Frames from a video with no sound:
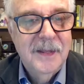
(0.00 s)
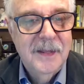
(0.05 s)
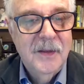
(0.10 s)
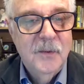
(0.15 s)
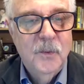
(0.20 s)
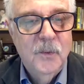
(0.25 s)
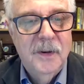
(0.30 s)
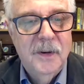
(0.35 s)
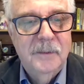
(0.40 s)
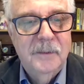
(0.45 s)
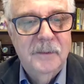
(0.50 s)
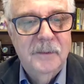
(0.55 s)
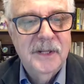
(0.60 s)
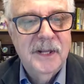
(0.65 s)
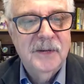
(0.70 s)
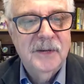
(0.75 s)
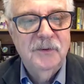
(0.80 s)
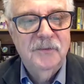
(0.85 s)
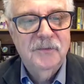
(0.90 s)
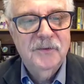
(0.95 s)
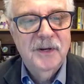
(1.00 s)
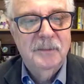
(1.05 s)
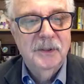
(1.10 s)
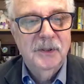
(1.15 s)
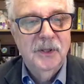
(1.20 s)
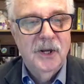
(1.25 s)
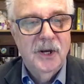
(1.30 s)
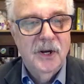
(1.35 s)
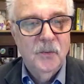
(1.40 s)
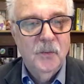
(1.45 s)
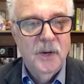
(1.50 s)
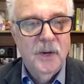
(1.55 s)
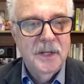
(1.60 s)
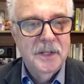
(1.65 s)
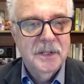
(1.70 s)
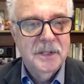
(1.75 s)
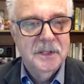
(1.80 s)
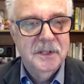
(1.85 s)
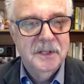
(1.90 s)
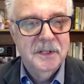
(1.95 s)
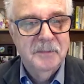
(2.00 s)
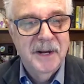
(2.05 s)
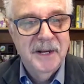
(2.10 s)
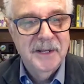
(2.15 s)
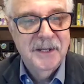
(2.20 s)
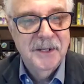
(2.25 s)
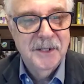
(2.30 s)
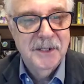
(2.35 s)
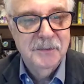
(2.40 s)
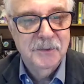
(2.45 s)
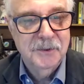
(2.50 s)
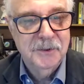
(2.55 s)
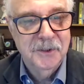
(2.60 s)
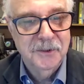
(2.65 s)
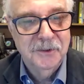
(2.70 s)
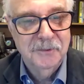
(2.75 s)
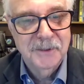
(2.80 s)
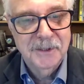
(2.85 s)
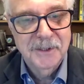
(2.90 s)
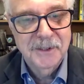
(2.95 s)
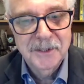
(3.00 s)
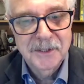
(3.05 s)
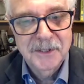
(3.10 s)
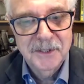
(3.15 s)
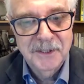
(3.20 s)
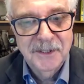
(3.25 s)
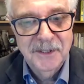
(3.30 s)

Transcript: Well, I'm glad we've come a long way since my kids were little, because